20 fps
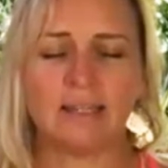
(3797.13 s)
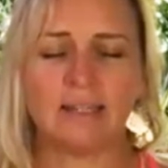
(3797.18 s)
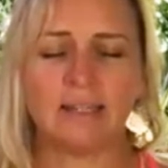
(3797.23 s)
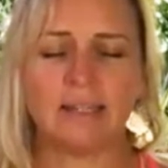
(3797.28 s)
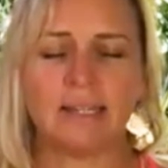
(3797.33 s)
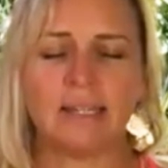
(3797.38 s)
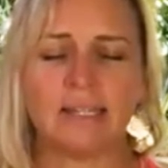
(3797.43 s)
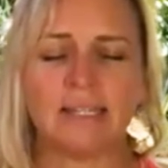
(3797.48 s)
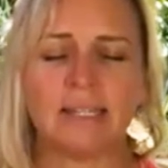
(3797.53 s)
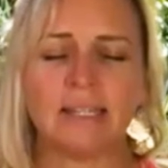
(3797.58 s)

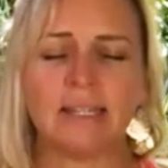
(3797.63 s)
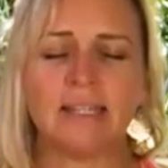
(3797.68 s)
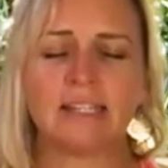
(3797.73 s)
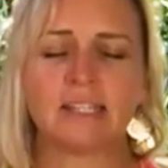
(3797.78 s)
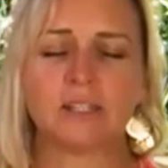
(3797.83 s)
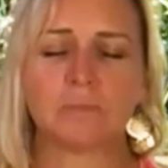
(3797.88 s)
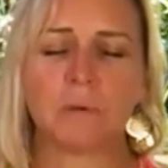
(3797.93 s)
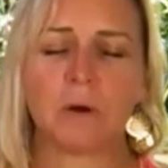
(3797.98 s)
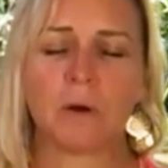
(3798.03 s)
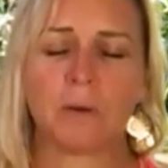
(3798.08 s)
And in
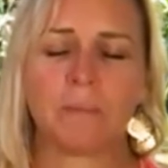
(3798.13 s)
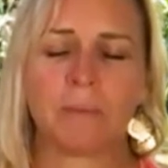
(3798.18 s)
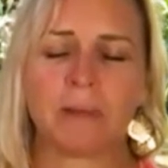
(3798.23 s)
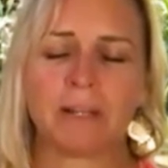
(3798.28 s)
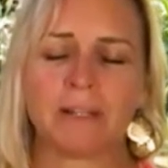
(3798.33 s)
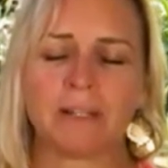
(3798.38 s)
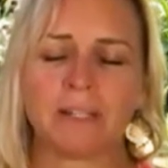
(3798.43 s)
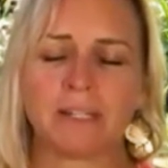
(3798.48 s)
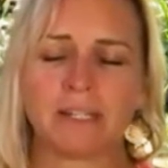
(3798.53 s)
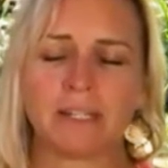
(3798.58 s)
this
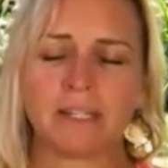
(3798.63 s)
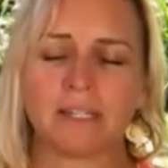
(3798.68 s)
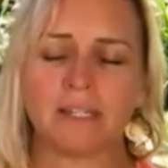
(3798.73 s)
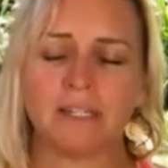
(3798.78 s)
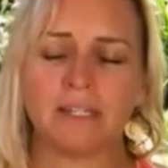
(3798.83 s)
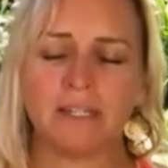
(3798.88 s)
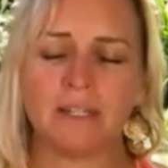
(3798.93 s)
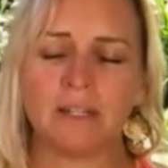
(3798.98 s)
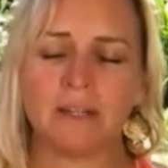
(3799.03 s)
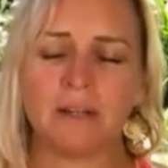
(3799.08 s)
moment,
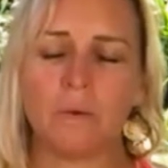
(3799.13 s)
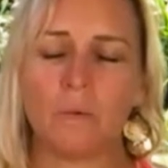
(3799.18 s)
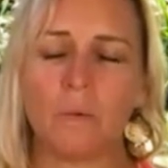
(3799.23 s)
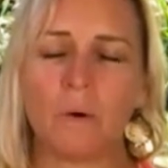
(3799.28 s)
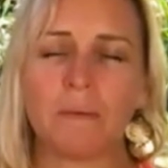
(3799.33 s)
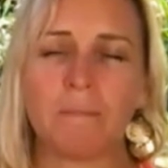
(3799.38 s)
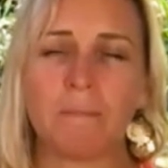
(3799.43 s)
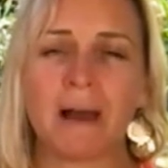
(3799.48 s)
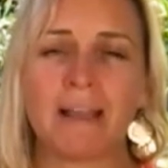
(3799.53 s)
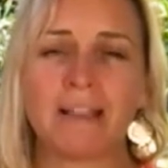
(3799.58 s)

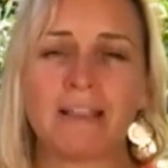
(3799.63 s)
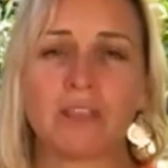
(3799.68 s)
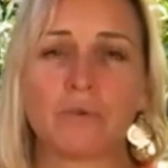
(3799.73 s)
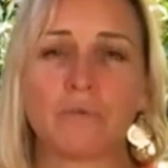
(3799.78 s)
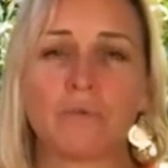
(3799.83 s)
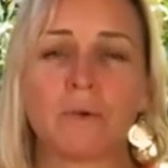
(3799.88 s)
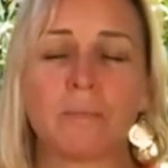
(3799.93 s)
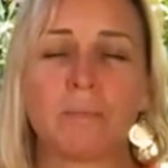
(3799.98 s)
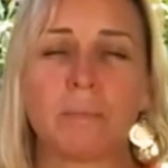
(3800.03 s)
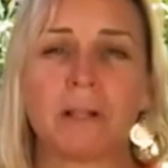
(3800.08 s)
what might the
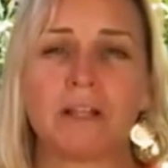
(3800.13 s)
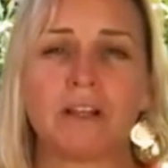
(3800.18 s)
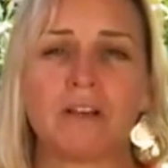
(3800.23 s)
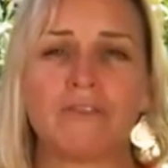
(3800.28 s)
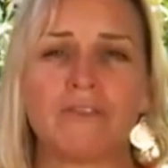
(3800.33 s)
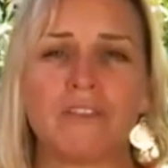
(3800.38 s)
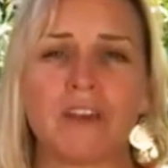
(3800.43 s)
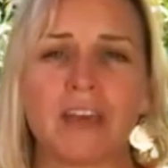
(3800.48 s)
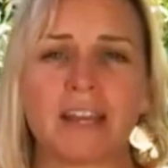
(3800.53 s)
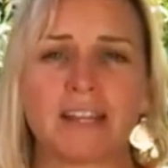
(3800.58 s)
ripple
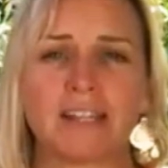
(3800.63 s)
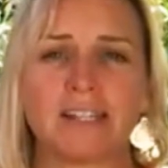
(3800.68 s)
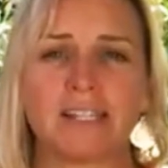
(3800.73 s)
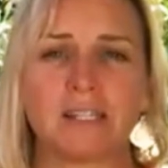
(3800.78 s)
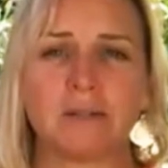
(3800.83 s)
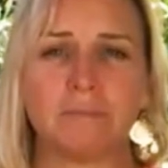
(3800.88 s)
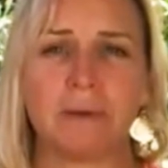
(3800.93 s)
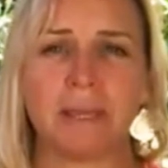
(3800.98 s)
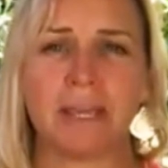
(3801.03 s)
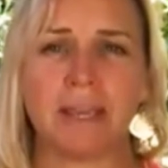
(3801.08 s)

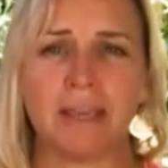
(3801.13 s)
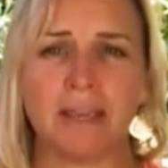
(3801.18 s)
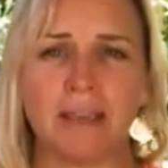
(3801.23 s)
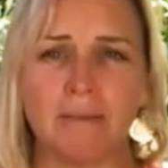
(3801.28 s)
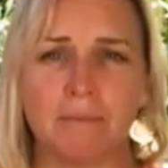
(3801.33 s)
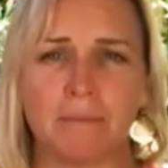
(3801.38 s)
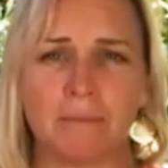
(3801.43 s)
effect be